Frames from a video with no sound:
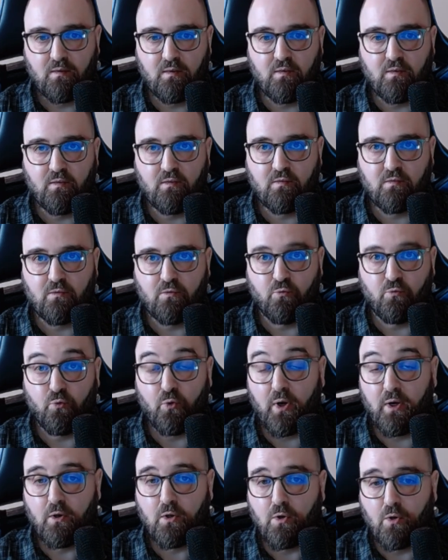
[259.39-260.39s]
is
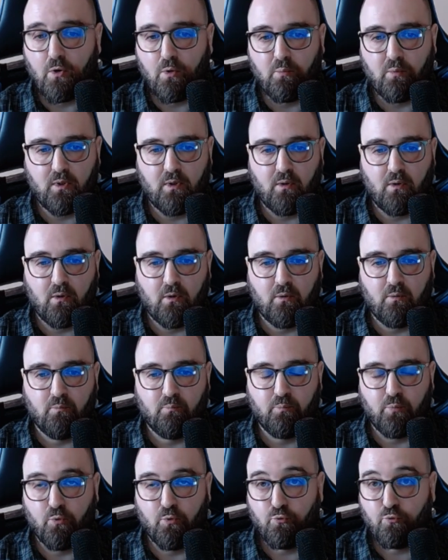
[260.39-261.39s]
very common on
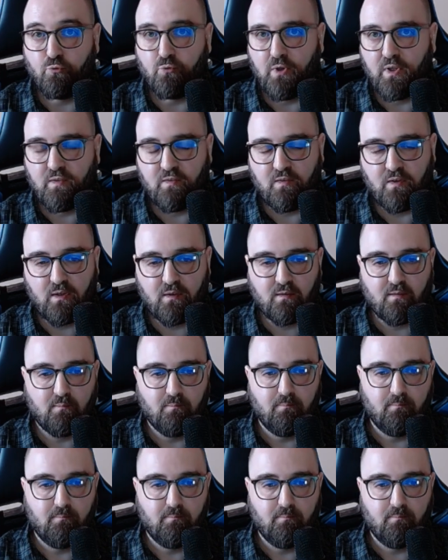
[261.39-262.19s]
Postgres yet.